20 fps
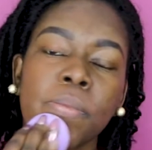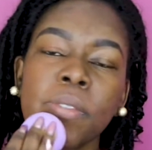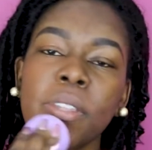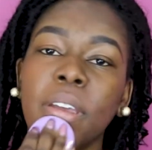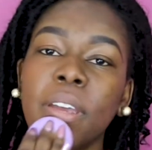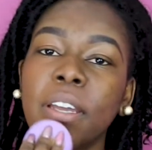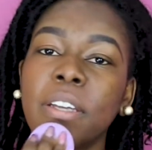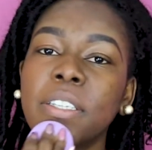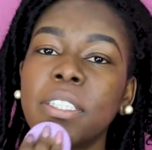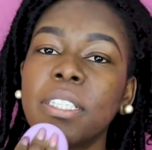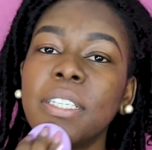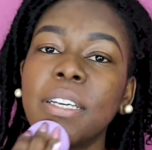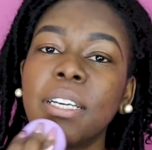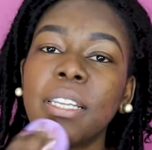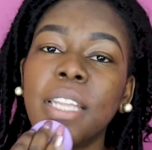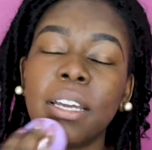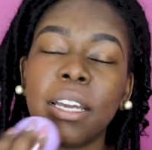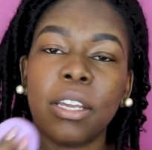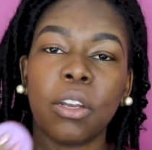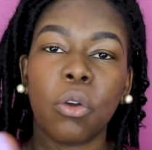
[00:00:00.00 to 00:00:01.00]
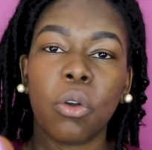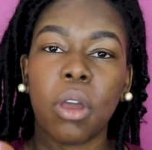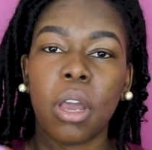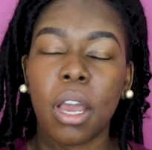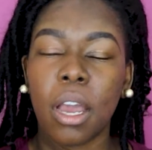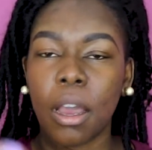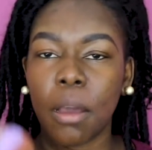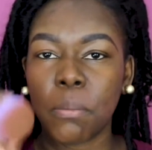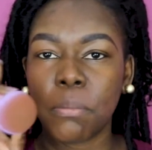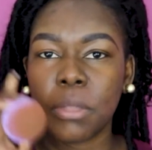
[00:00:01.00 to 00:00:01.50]
Actually, I lied.
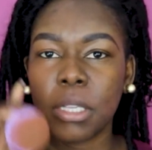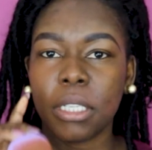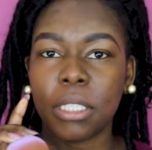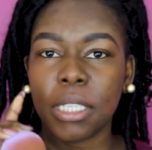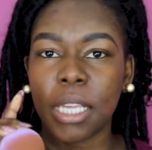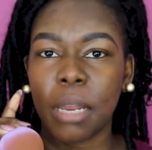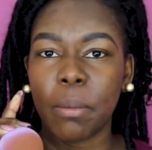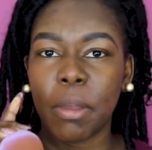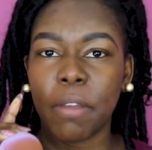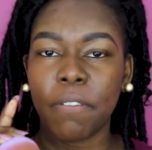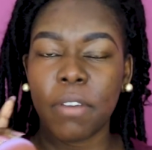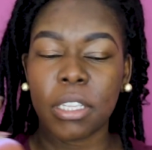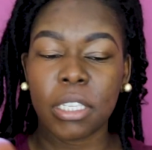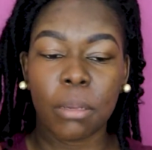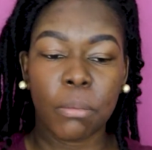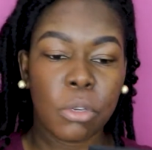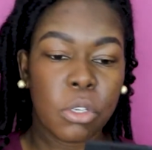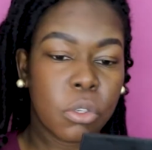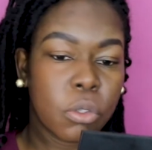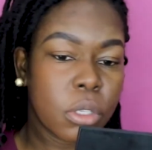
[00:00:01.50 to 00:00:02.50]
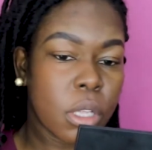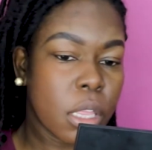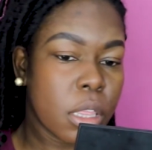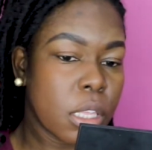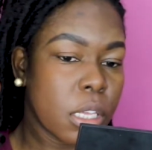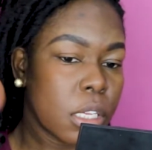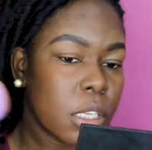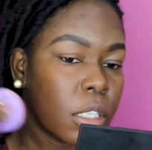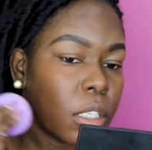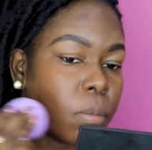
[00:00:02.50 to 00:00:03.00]
This side of my face, I'm going to use
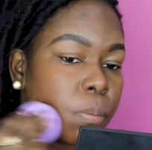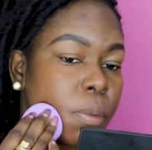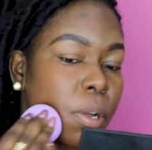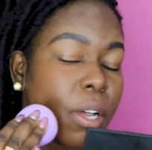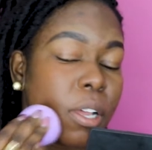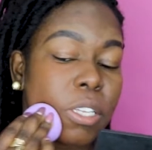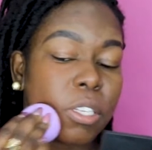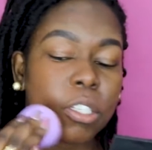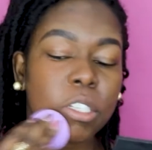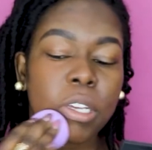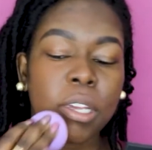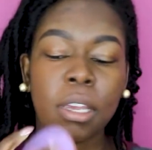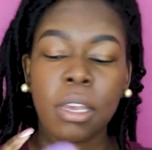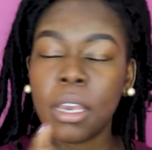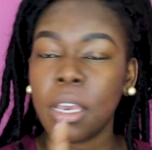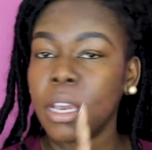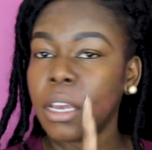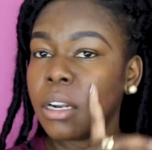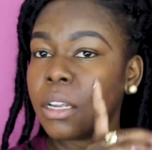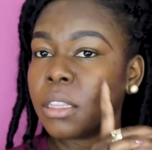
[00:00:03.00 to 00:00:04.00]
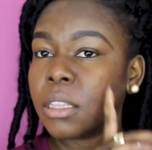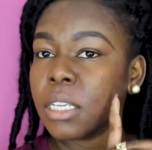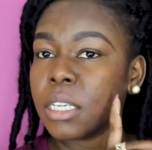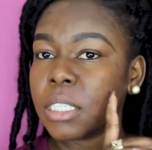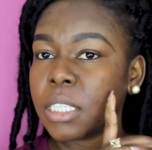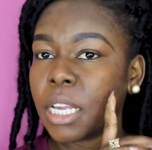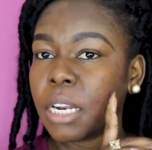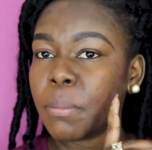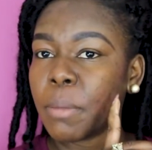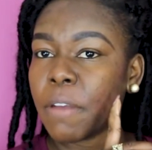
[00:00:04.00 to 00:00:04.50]
the sponge. And on this
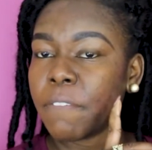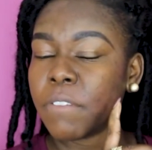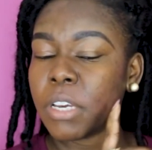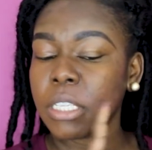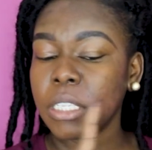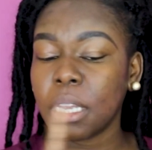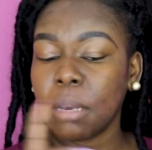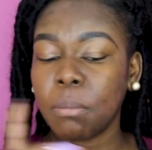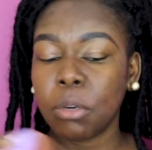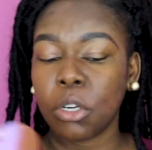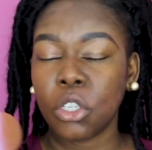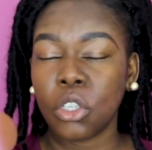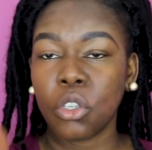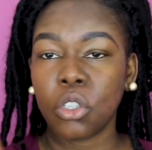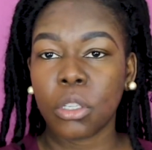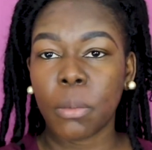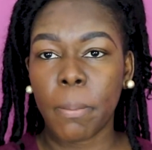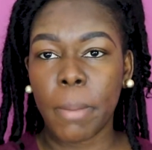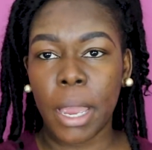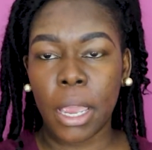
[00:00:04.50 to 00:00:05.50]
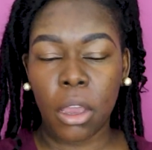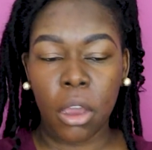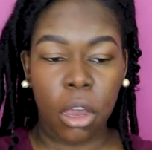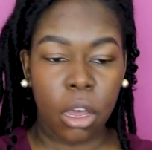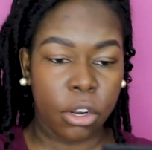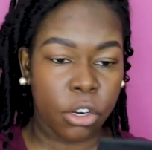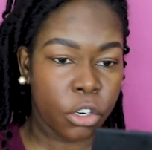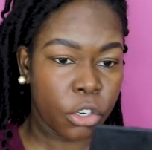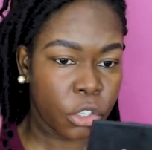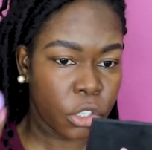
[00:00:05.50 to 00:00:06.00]
side of my face, I'm going to use my
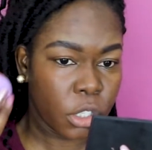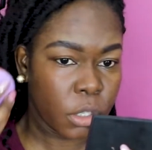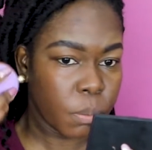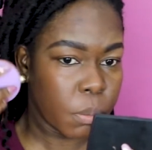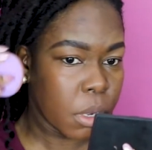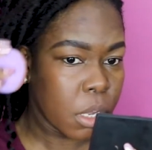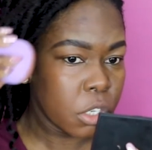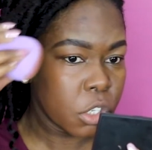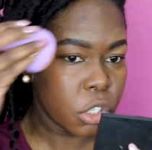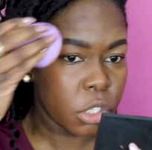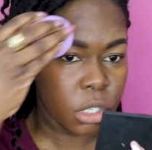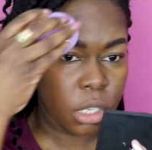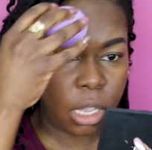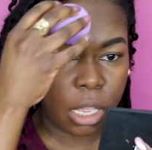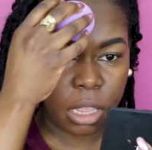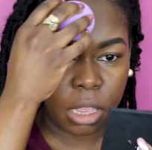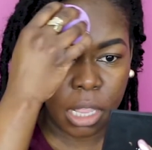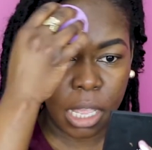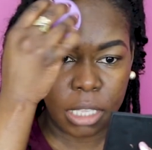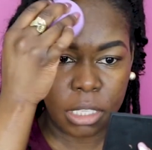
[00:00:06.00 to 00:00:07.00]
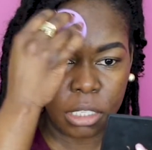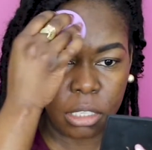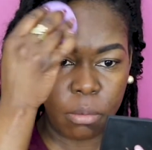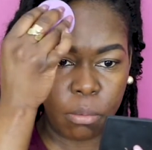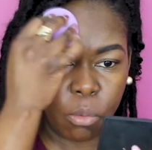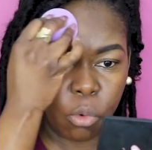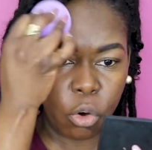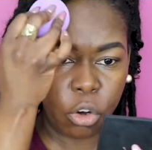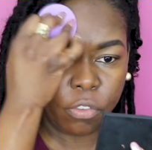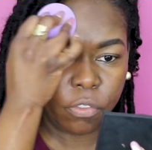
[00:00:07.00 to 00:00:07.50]
other sponge. And that's the
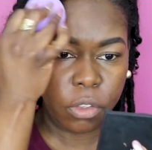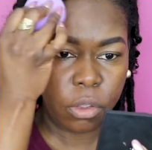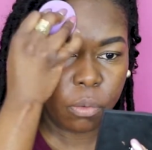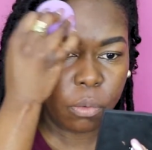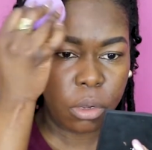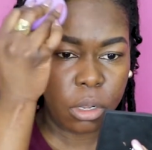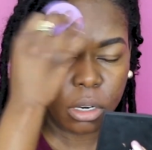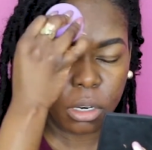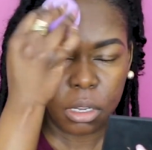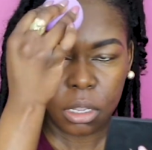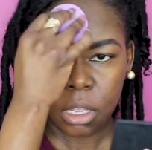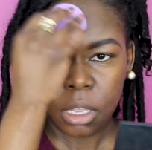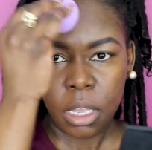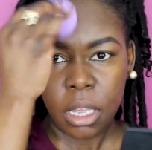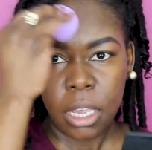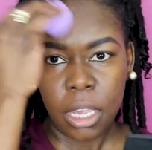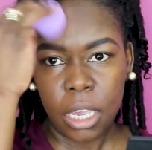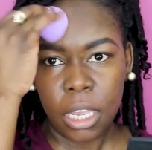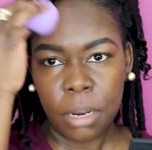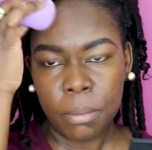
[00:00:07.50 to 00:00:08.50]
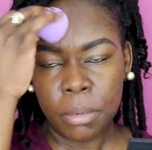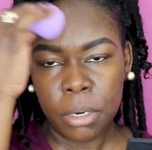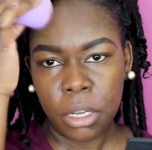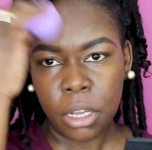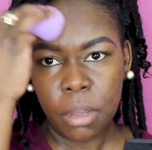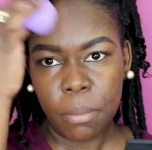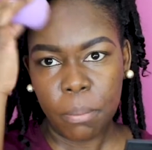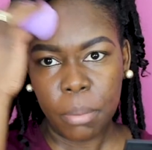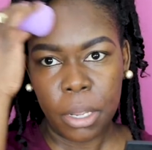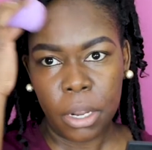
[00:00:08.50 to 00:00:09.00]
Morphe one. And I'm going to
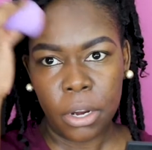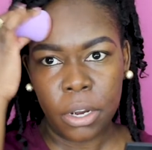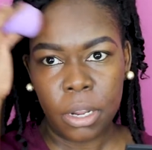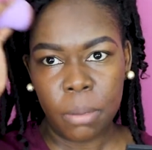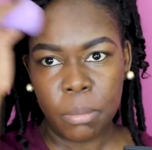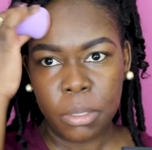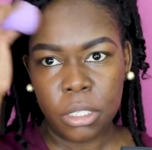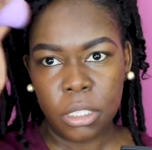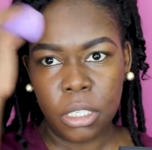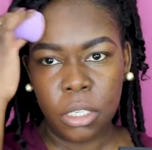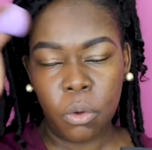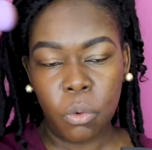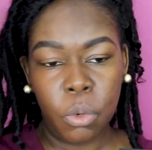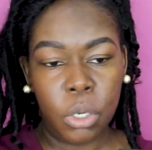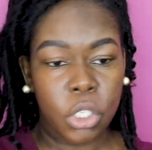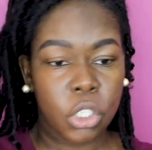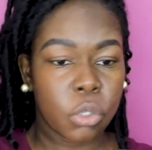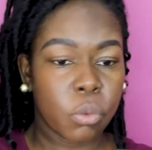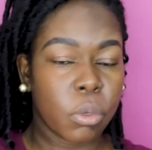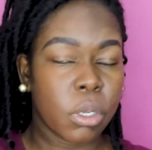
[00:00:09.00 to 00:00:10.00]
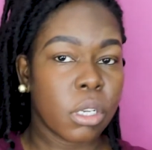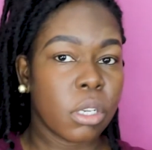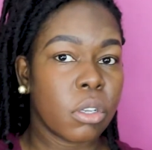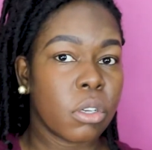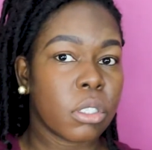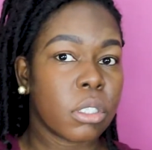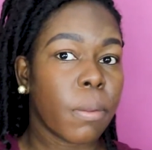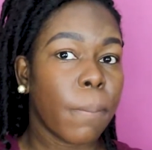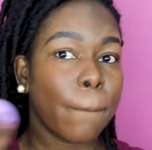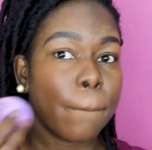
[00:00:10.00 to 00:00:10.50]
compare them and see which one
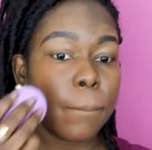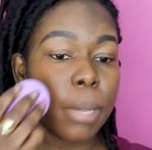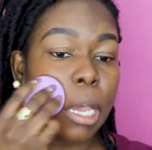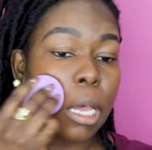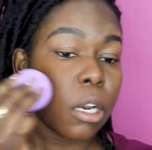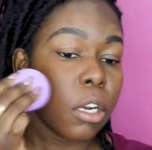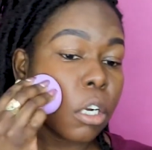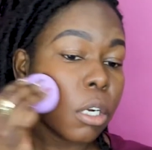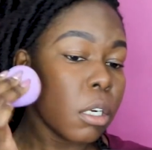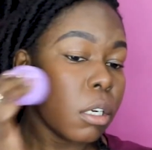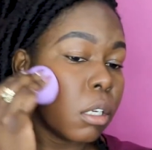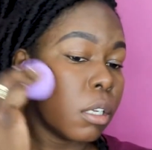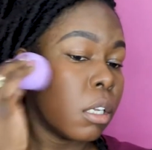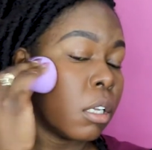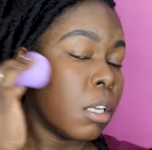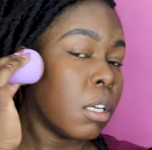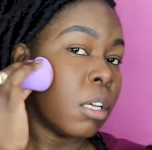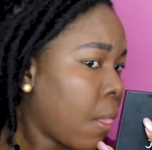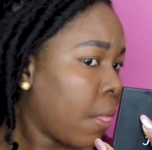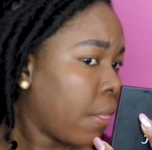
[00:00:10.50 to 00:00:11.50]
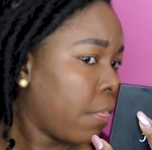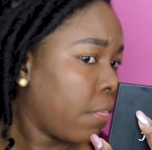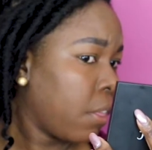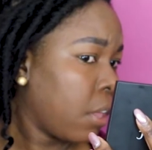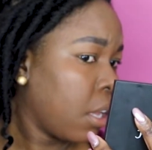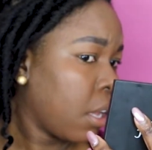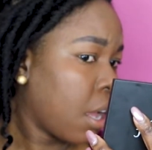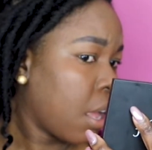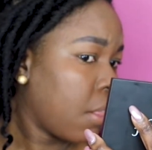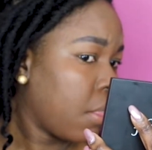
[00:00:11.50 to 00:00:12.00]
looks better. I
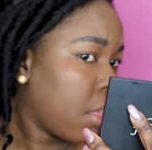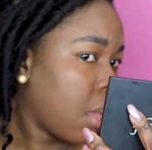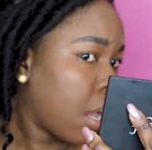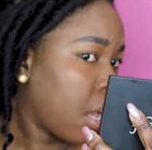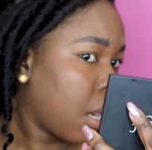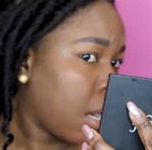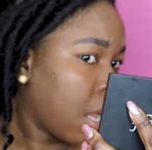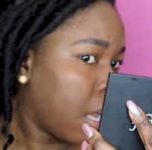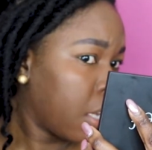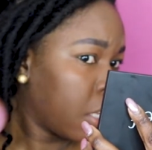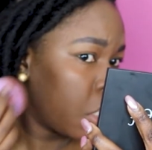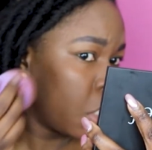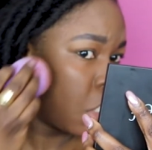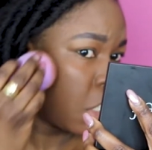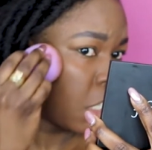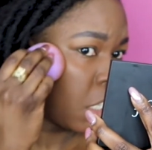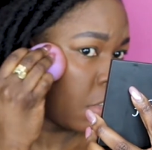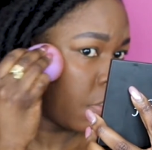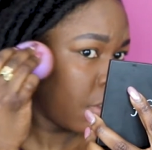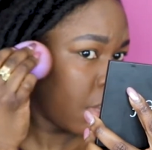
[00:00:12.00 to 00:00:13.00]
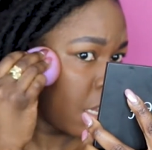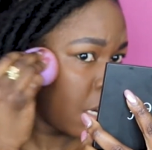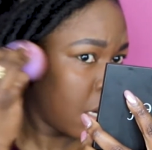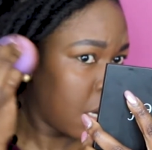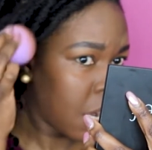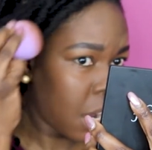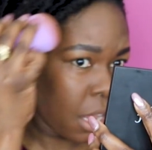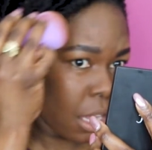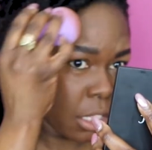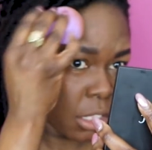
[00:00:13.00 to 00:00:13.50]
think that I achieved a
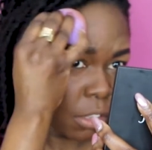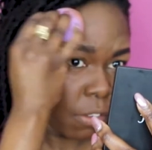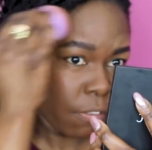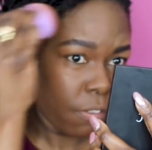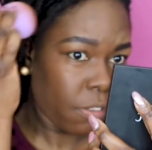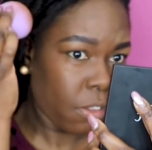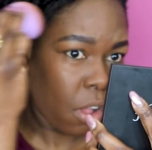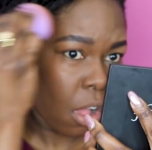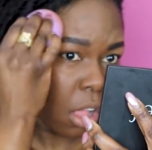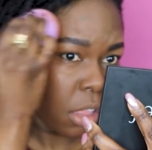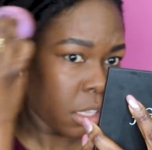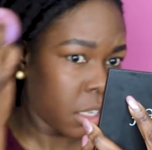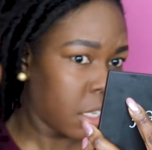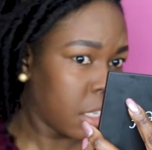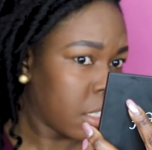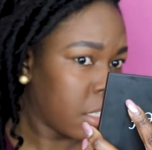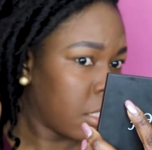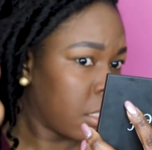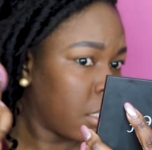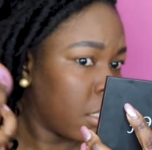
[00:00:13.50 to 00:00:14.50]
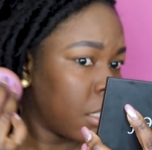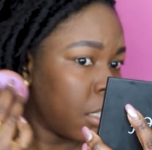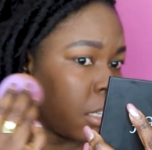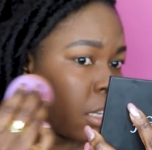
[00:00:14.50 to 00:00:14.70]
nice, flawless